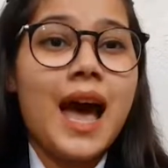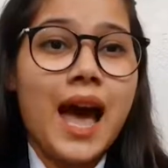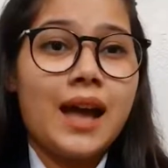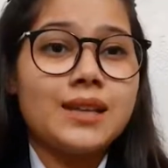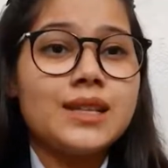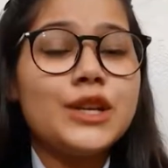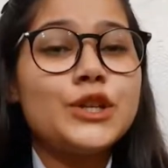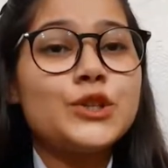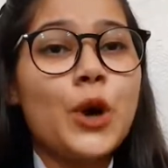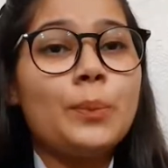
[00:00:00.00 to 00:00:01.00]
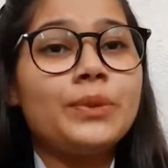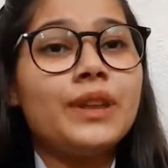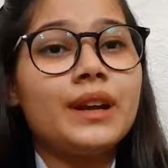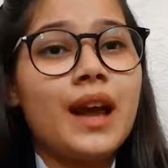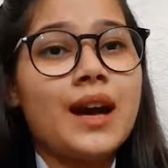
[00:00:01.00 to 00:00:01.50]
and topped
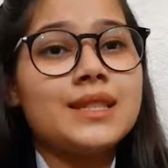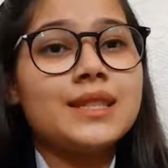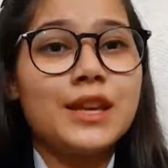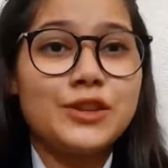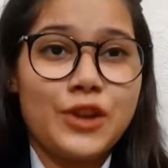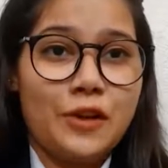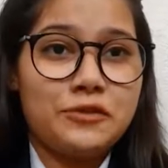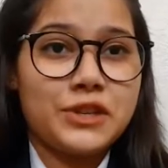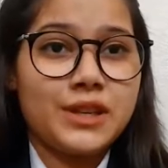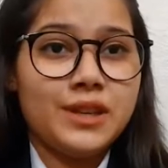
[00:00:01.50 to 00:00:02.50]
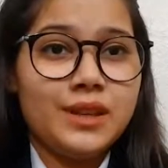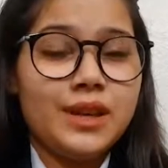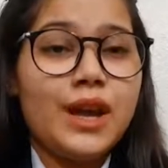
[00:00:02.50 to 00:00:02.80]
the class in drafting.